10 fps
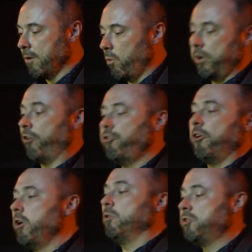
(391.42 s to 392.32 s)
Well, you sure
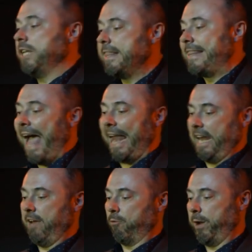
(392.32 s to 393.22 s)
don't see that
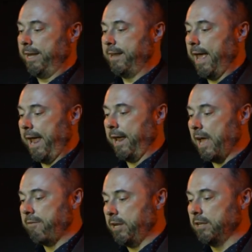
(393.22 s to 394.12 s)
every day,
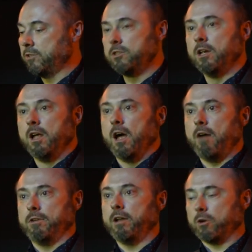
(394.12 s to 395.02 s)
evidence
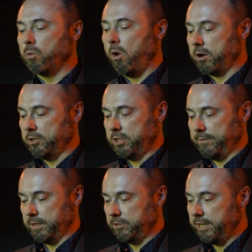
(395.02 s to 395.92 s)
of an underwater
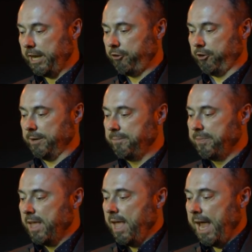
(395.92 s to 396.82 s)
civilization.
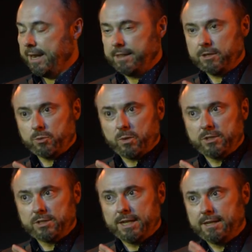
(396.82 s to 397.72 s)
And this
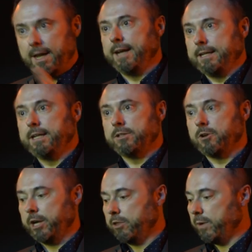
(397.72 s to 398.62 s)
was in nineteen
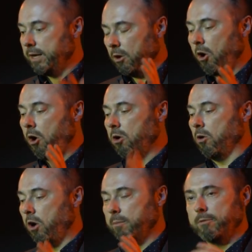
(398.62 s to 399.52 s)
thirty-three, long,
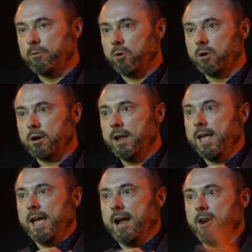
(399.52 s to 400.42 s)
long before
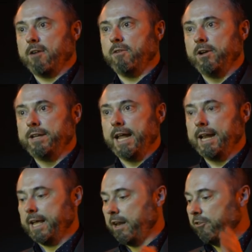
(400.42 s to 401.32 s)
Erich von
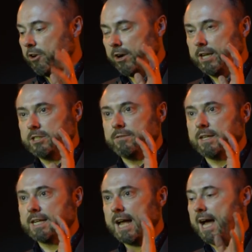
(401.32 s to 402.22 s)
Daniken and Chariots of
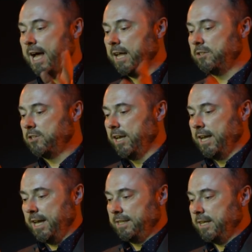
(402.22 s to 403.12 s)
the Gods,
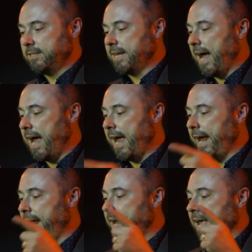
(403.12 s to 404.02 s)
and this
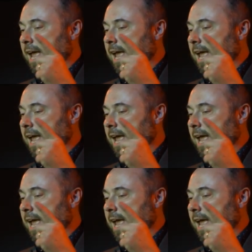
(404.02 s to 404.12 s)
guy,